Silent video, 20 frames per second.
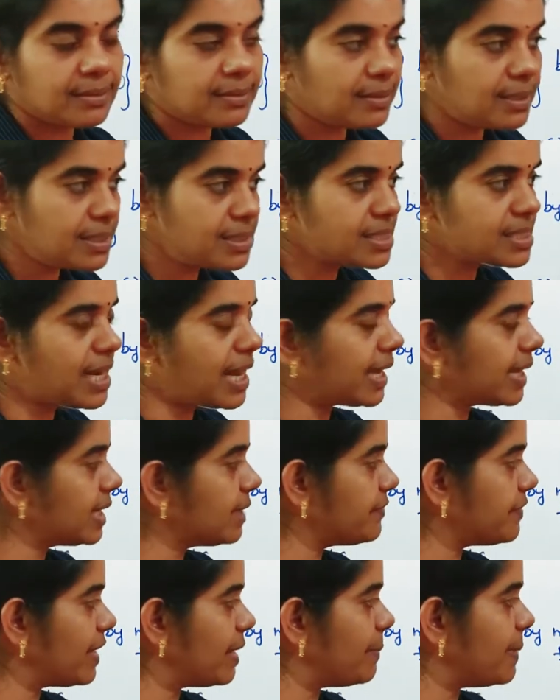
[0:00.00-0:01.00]
This
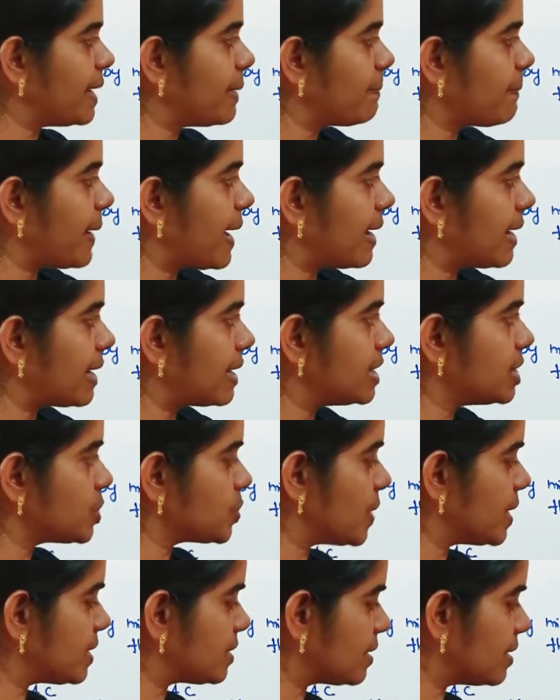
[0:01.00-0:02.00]
line will be parallel
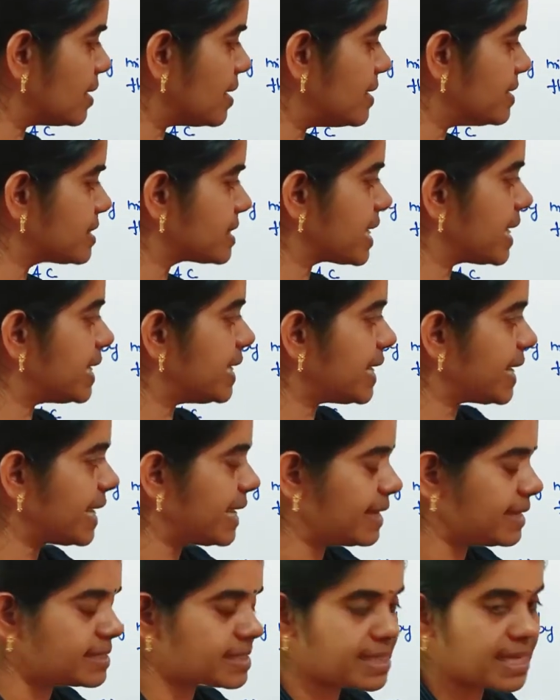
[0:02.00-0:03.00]
to the third side
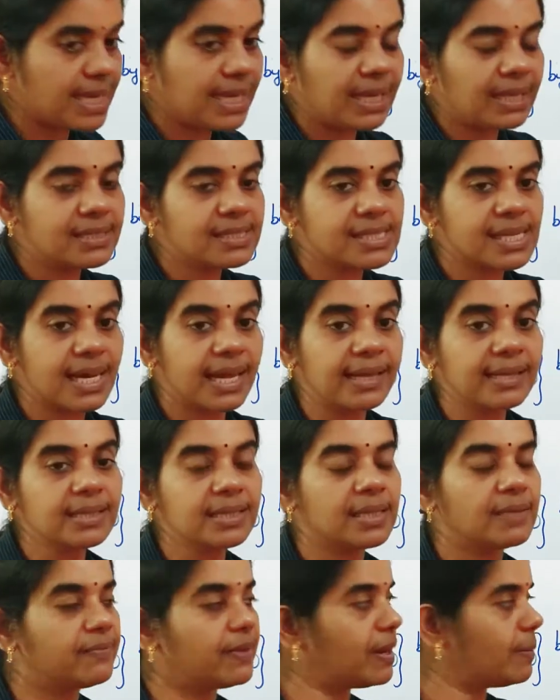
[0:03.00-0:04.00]
AC. Its
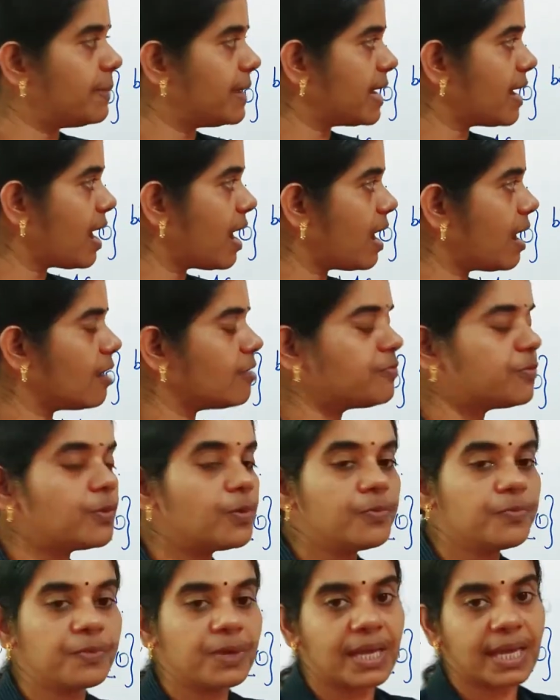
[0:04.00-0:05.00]
length will be half
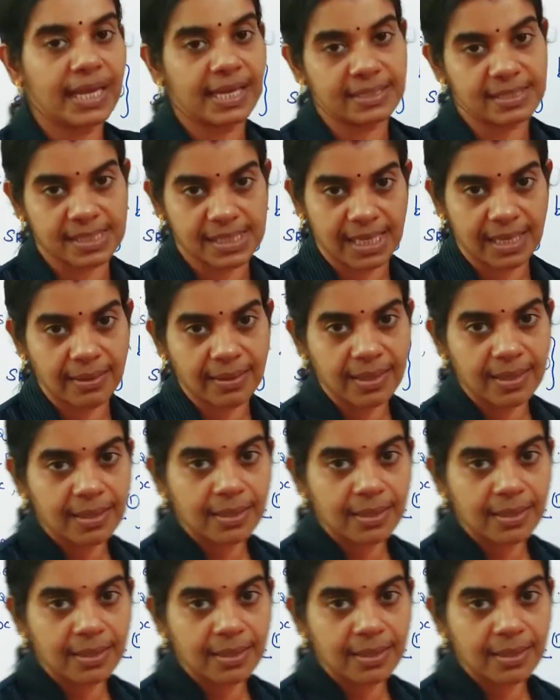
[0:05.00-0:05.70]
of AC.